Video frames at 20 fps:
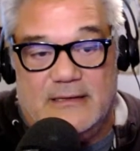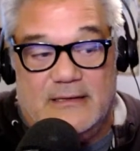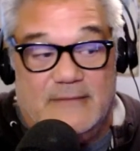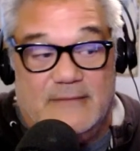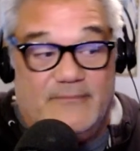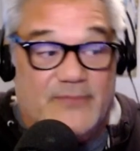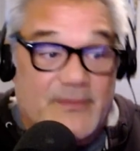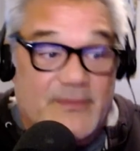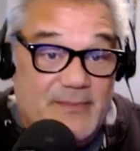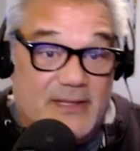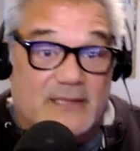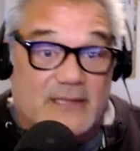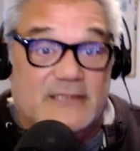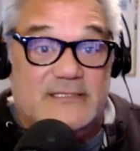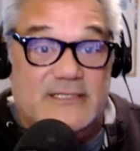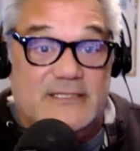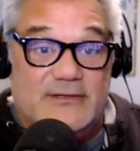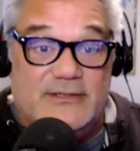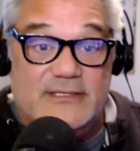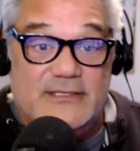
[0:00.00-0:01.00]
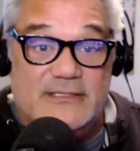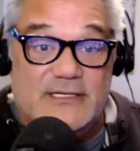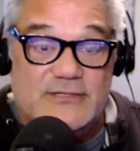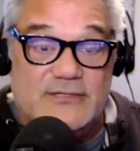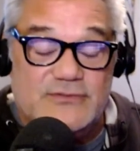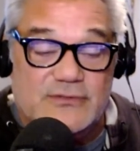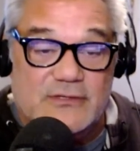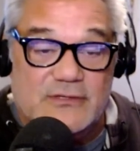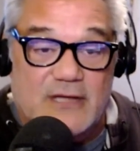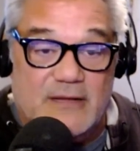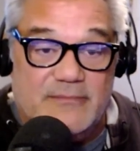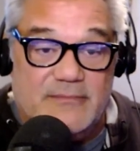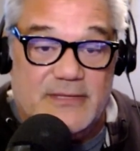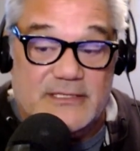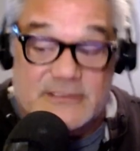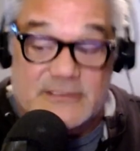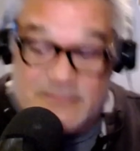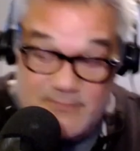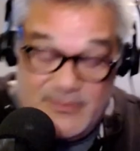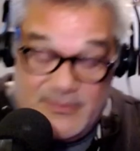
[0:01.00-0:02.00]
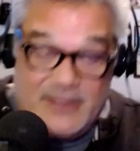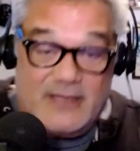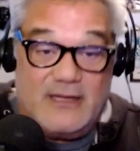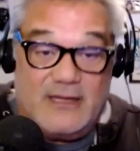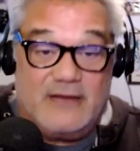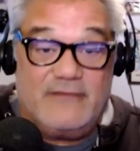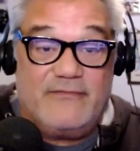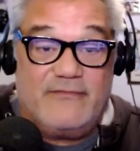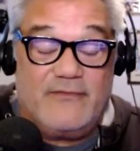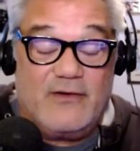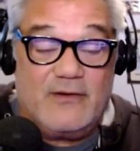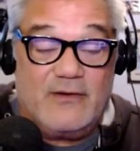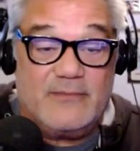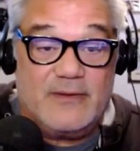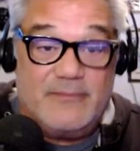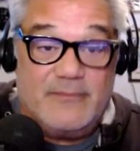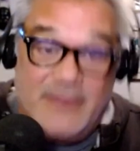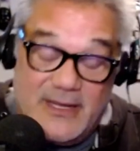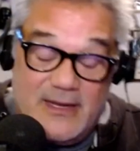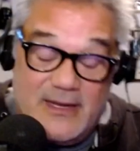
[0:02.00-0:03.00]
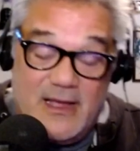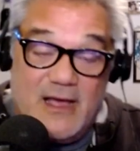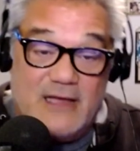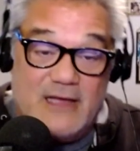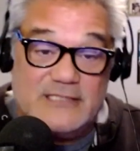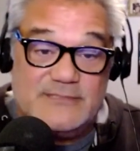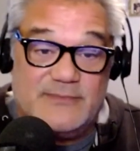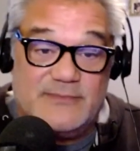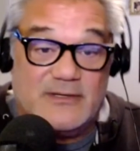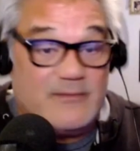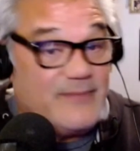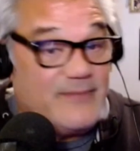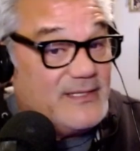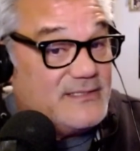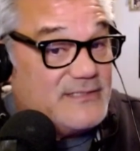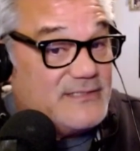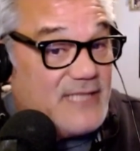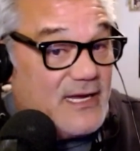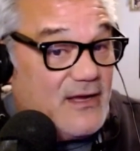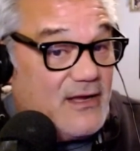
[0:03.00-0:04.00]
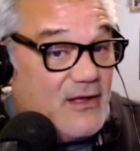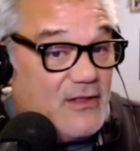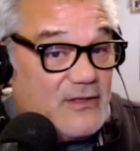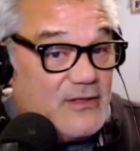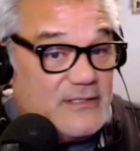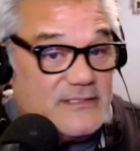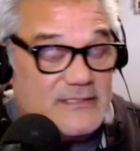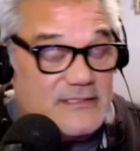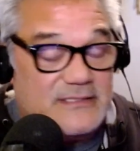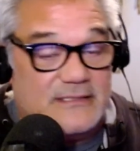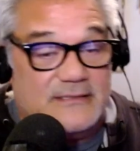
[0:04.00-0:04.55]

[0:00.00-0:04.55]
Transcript: the military-industrial complex, big pharma, big hospital, big psychology.